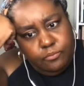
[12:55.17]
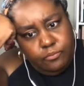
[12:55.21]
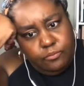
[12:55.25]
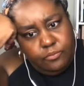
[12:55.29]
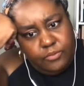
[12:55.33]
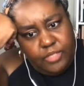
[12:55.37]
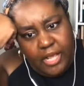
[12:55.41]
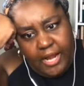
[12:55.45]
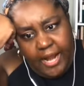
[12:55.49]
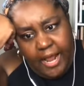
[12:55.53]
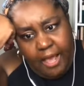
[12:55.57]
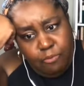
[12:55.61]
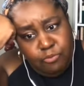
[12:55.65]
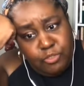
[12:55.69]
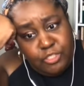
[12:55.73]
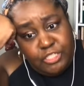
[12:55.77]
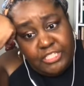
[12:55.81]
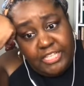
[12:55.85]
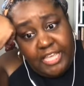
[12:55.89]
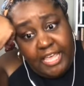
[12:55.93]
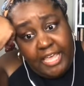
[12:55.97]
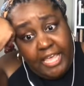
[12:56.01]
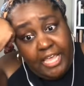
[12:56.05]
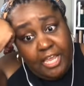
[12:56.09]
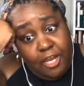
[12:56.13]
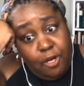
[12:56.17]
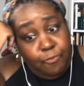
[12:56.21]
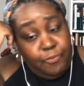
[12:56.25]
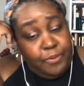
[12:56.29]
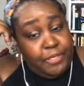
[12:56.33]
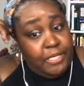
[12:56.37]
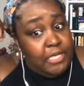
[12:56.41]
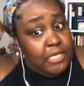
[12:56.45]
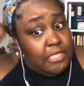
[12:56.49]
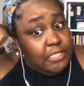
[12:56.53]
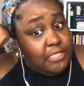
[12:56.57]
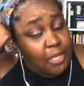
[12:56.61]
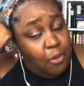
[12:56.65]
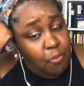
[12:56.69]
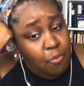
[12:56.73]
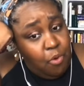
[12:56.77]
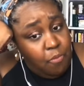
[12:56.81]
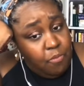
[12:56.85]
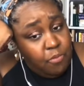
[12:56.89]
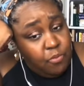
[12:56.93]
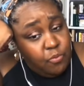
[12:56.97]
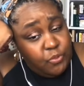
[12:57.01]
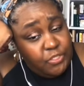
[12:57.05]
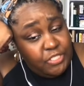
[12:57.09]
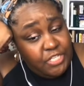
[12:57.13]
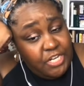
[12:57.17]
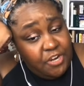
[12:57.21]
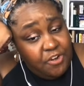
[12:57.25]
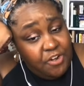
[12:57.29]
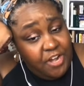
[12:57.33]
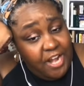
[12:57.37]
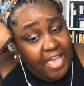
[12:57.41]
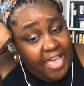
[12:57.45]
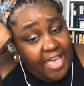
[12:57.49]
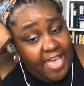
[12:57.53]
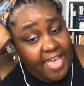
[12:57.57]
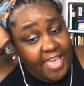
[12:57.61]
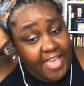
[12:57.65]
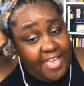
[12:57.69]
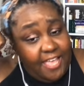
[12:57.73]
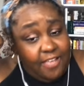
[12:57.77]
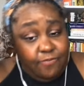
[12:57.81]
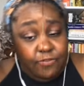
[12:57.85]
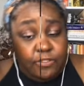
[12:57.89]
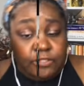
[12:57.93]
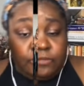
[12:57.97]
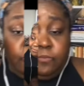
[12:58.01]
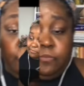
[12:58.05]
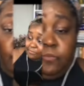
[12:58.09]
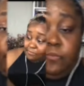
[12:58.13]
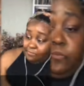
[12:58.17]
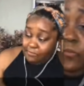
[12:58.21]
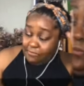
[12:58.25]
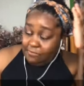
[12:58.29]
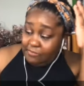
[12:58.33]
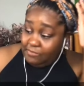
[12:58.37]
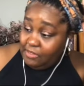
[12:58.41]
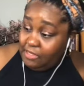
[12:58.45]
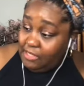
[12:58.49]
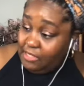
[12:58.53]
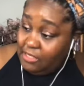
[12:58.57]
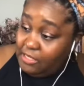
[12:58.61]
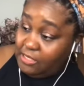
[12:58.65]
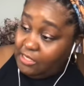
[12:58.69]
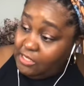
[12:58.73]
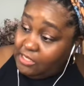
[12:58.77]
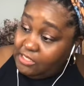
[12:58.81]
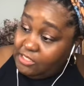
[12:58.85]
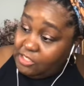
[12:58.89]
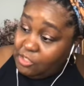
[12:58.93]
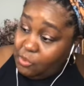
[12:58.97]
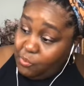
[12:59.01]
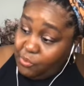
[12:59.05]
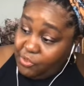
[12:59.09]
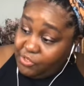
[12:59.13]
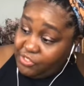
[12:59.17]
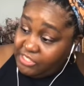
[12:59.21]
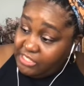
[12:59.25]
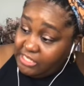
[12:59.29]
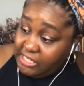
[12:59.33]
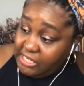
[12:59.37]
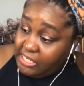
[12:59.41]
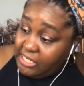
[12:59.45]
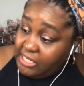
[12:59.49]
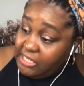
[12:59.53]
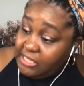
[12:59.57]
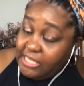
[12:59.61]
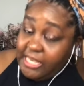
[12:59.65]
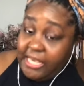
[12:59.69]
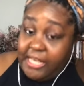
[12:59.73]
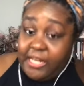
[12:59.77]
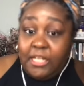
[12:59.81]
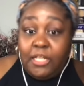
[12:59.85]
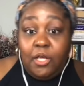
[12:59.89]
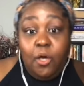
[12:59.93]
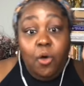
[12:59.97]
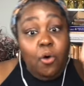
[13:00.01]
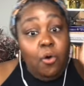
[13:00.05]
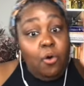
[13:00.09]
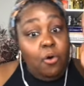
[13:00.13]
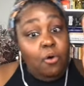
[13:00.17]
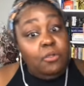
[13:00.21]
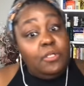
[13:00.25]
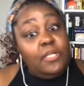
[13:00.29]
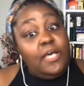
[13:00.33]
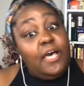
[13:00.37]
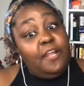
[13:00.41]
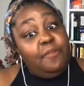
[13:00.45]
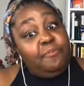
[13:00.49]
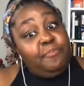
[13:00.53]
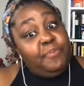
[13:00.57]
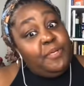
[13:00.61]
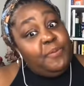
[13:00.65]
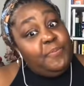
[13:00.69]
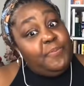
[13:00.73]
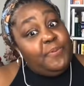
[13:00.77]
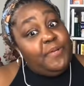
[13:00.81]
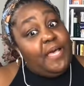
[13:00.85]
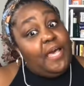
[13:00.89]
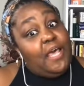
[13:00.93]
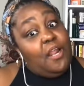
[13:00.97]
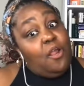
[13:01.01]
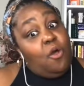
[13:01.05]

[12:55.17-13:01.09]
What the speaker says: And I was scared because that woman was near knives. So we're seeing that a whole lot of people got a